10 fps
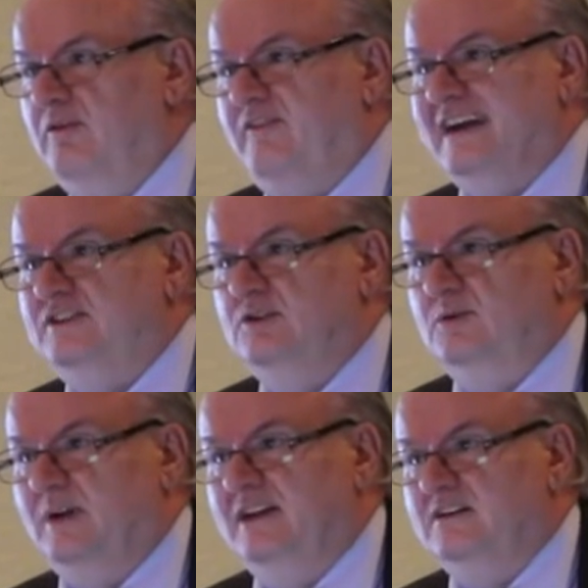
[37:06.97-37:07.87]
We'll invite
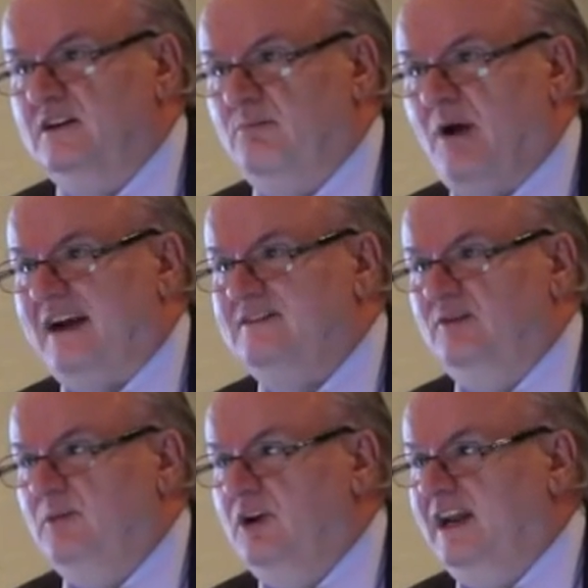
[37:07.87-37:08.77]
you into the Brax
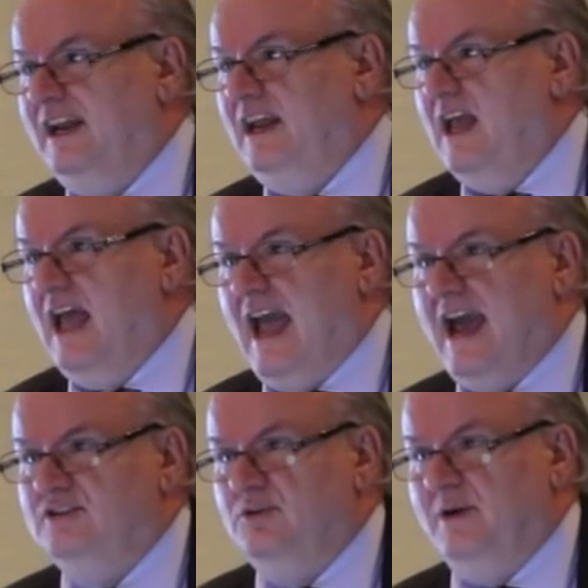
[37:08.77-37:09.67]
community,
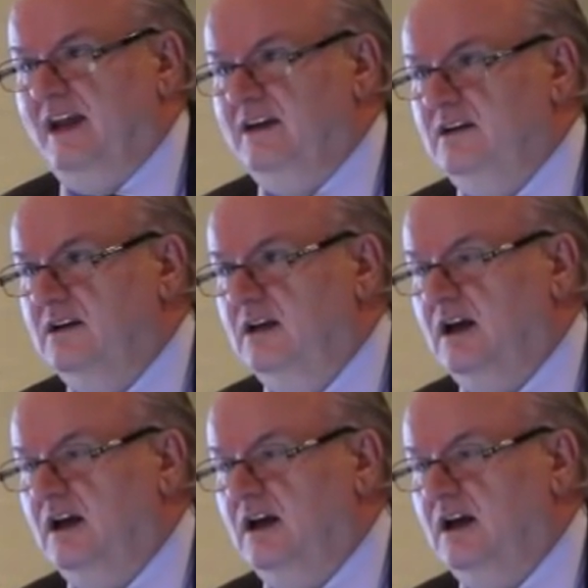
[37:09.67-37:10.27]
add you in.